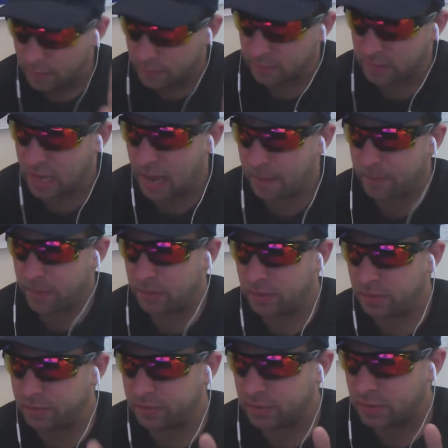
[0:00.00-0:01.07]
The
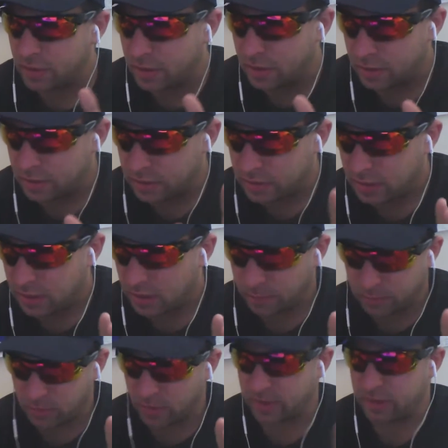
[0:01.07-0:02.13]
Capitals, the
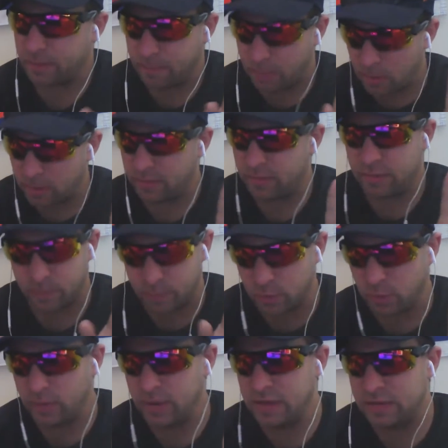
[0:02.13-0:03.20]

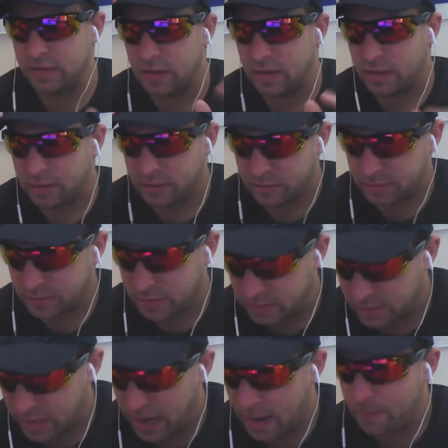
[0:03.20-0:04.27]
Bruins,
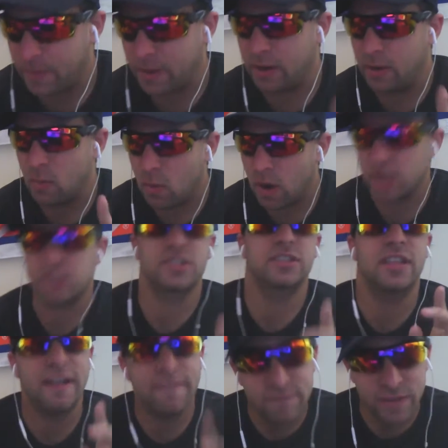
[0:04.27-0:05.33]
Tampa,
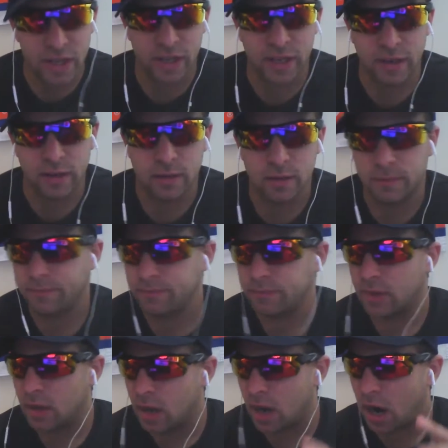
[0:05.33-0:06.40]
Washington, and Philly
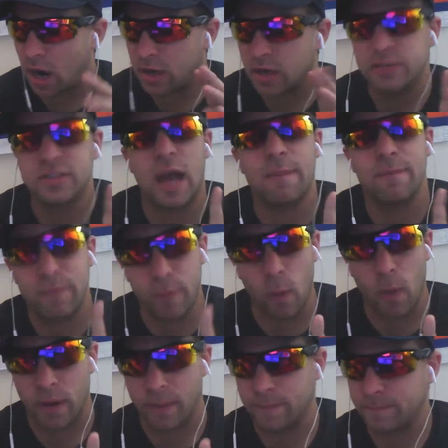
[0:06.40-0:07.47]
are your top
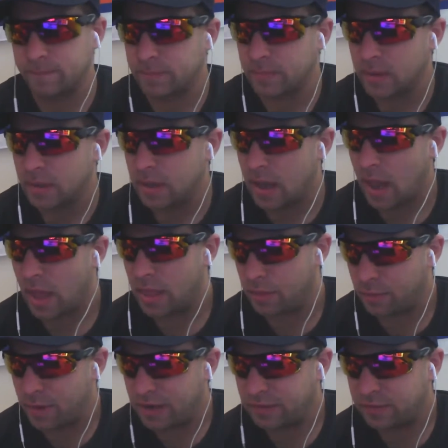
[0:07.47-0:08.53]
four. And
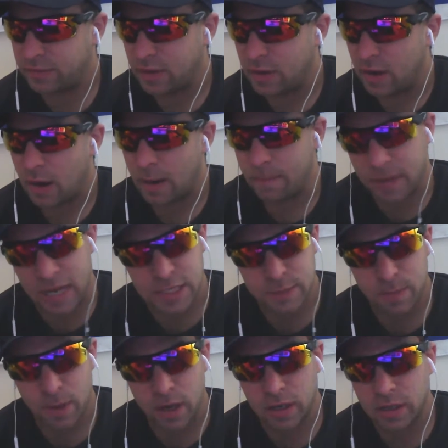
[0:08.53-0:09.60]
the rest are
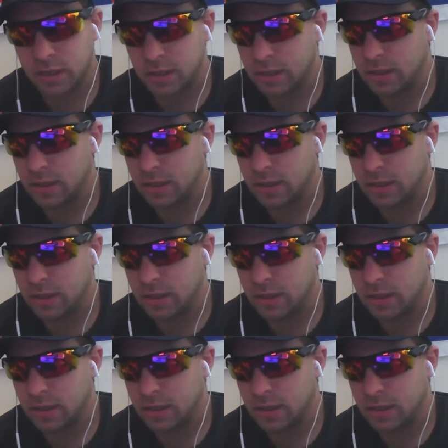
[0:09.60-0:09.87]
Pittsburgh,